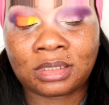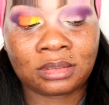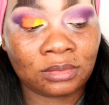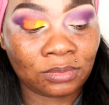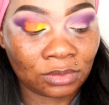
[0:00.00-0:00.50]

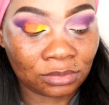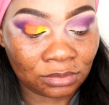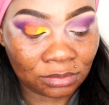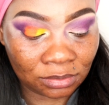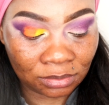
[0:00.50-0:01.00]

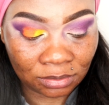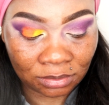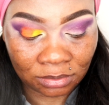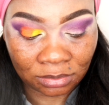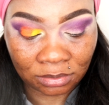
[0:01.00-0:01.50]
Thereafter,
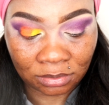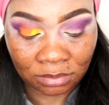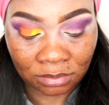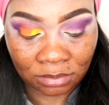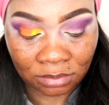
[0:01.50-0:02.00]

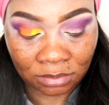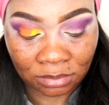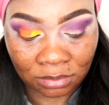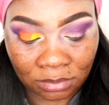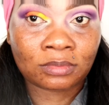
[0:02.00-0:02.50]

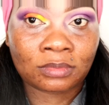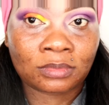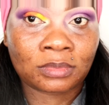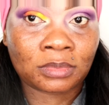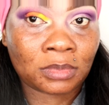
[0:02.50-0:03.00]
I go
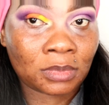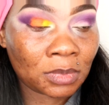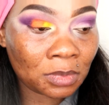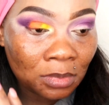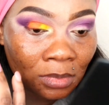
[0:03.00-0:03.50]
ahead
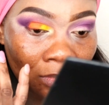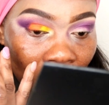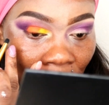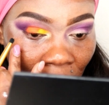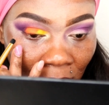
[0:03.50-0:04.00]

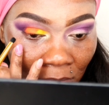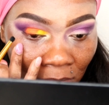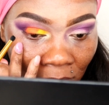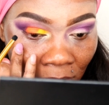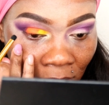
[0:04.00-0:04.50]
using
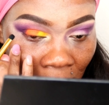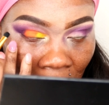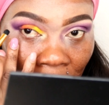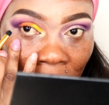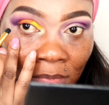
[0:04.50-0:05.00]
the
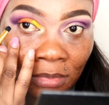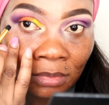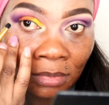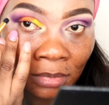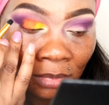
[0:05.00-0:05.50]
shade of
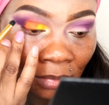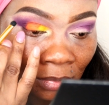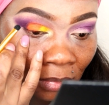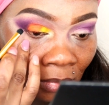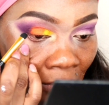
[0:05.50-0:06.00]

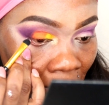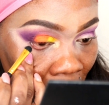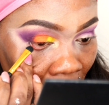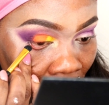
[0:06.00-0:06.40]
Spooky